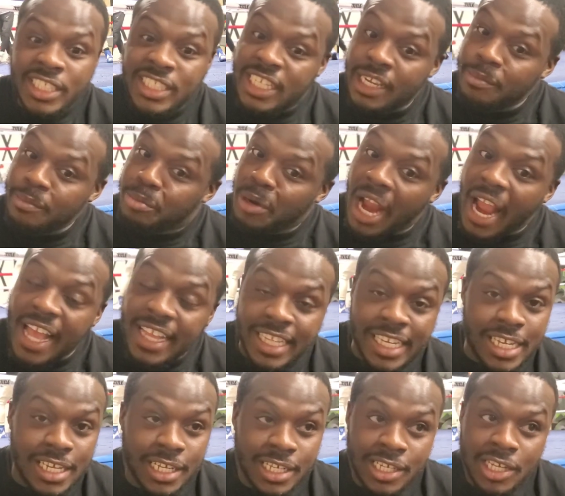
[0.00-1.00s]
Tim
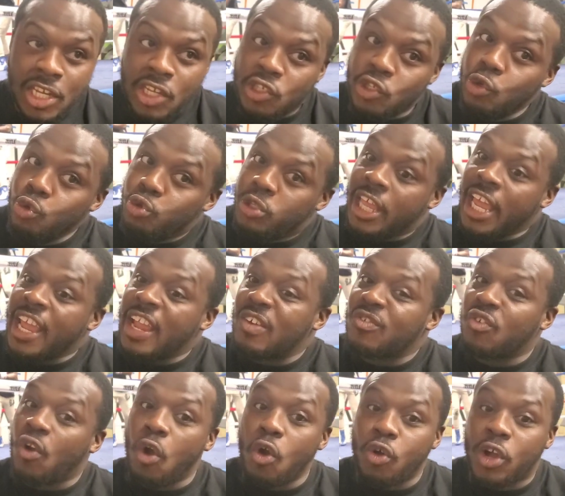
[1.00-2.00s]
Bradley, you
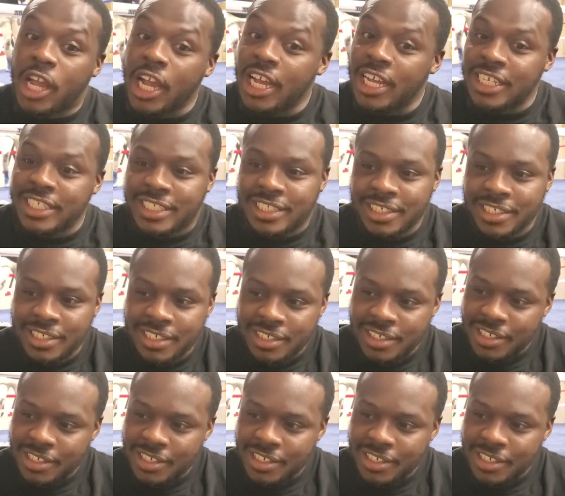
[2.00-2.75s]
dead wrong, cause